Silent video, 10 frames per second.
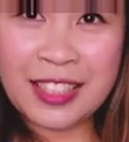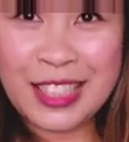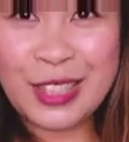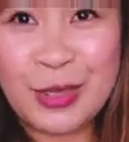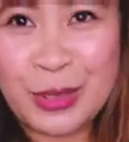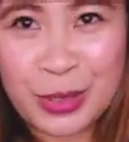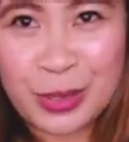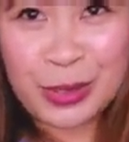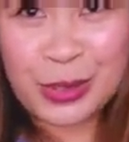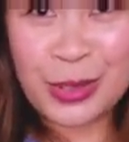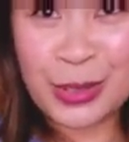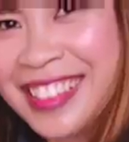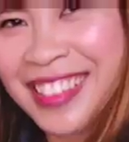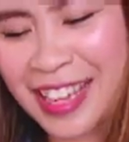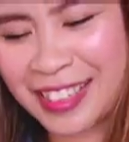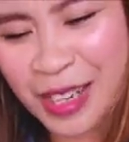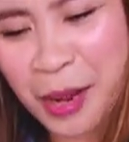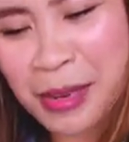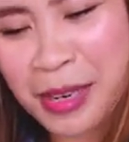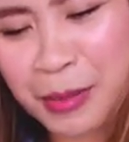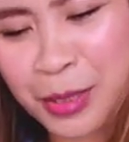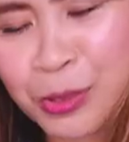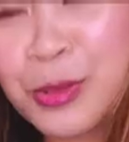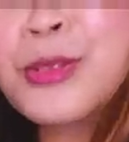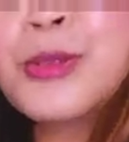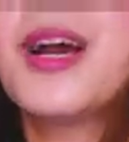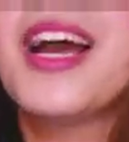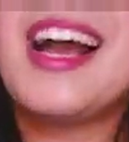isusuot ko to next travel namin soon. So,